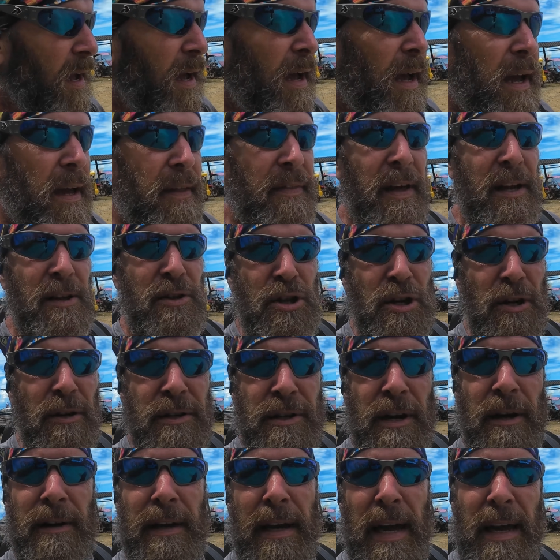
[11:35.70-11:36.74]
and then
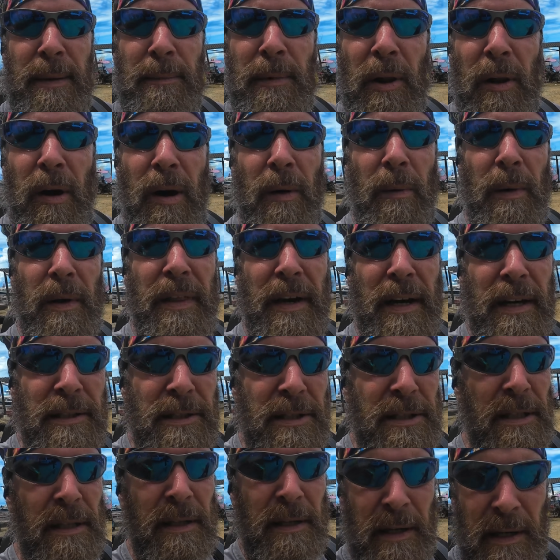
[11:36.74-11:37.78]
Junior came along with
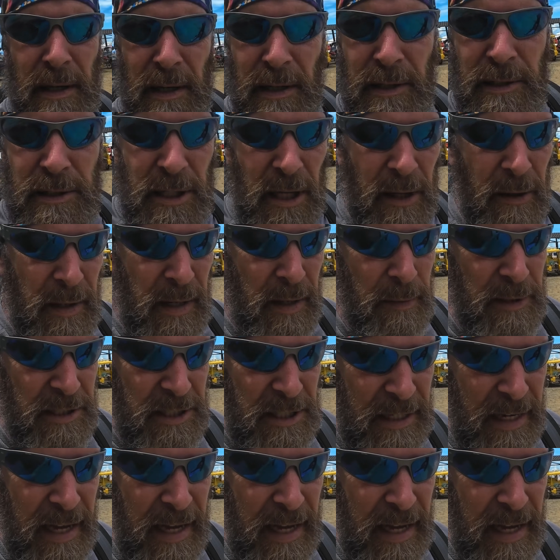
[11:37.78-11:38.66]
us, so he was an